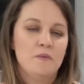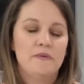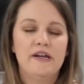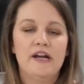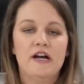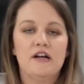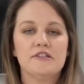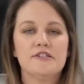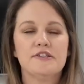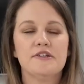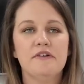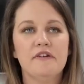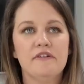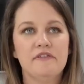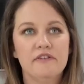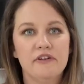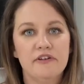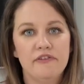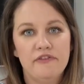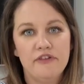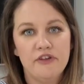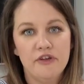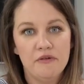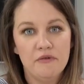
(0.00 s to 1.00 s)
We also have
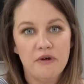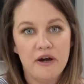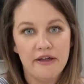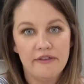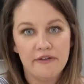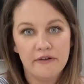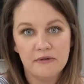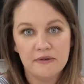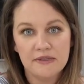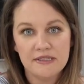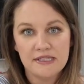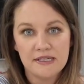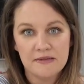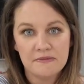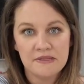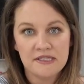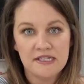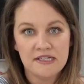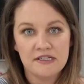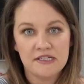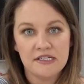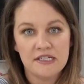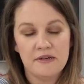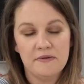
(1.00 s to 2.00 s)
a few other ones
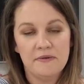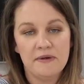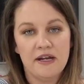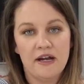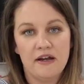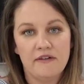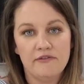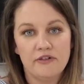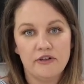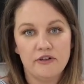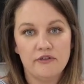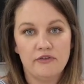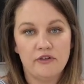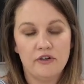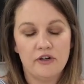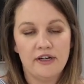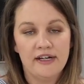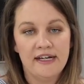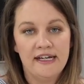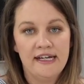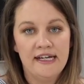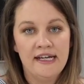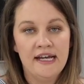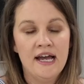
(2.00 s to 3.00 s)
upstairs that we got for
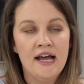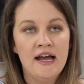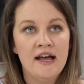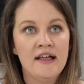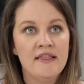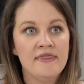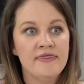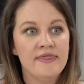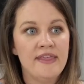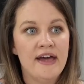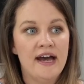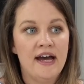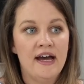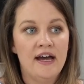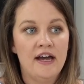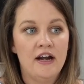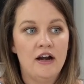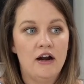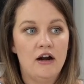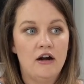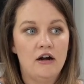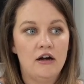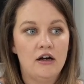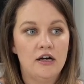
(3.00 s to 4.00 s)
free
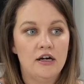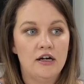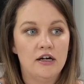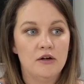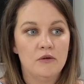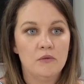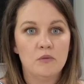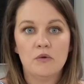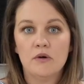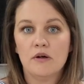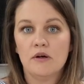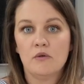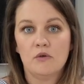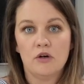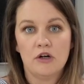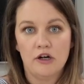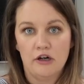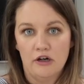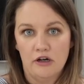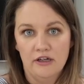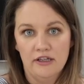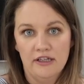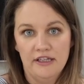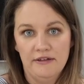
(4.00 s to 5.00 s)
that we're
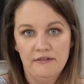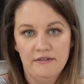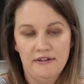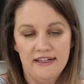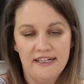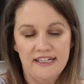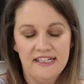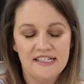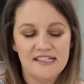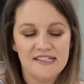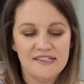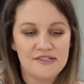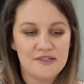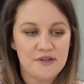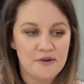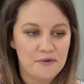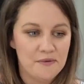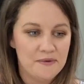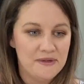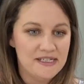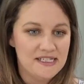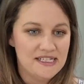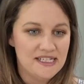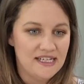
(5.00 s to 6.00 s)
currently reading, so
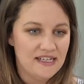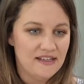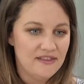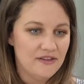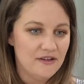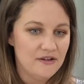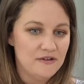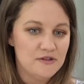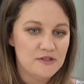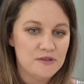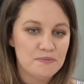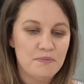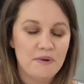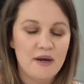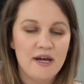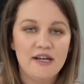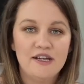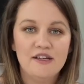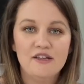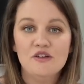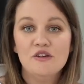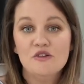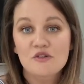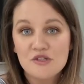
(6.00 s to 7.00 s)
we did get those.
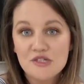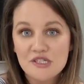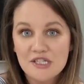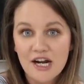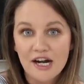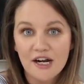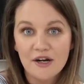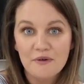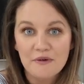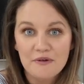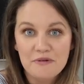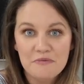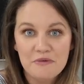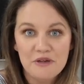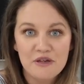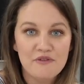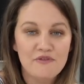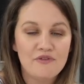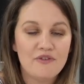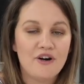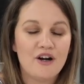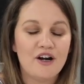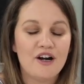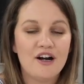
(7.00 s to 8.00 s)
But you stuck with me
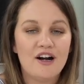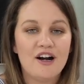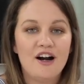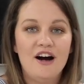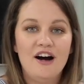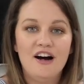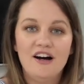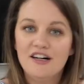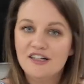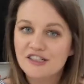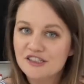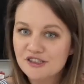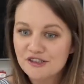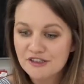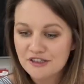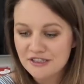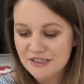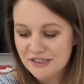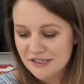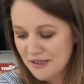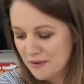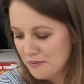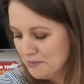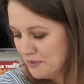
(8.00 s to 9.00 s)
for 100
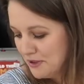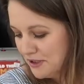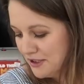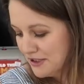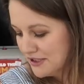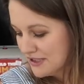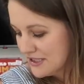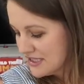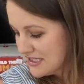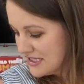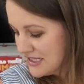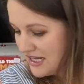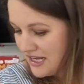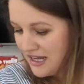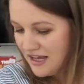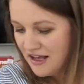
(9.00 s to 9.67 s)
and some books.